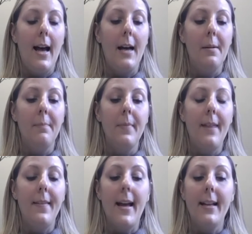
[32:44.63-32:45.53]
And
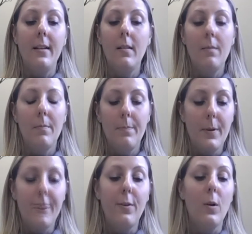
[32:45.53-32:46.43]
then
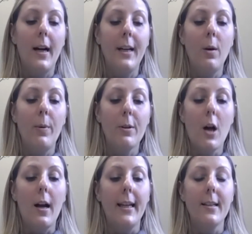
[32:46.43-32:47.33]
before, I know we were
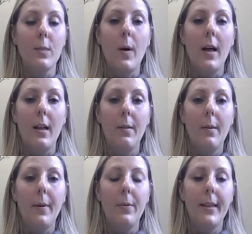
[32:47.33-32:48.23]
talking as well
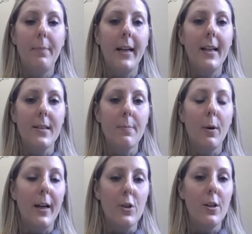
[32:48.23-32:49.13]
about the big
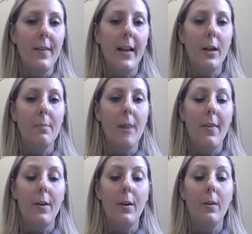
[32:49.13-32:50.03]
inspiration that your
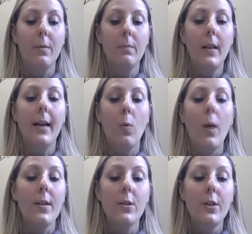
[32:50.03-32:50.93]
mother like
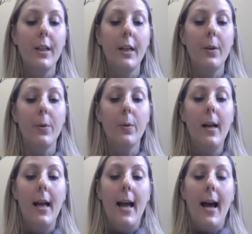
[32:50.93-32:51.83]
was to you,
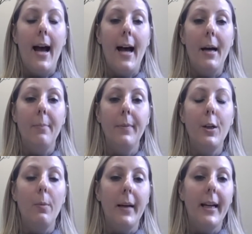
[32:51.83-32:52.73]
you
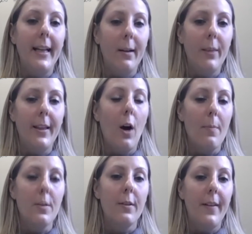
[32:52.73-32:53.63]
know, beginning with the
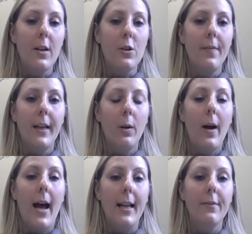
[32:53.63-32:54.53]
observation that you
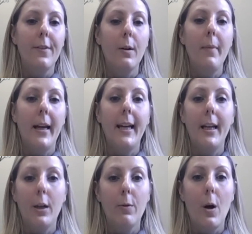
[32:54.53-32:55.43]
had of her making
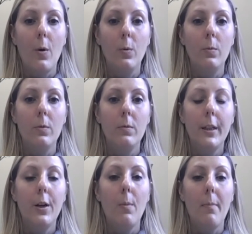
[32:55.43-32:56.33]
your own,
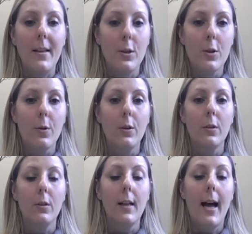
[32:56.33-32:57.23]
you know,
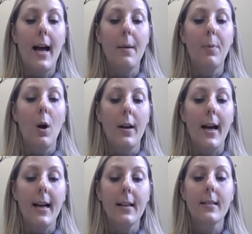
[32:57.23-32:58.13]
menstrual
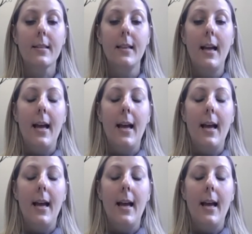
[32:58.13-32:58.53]
products.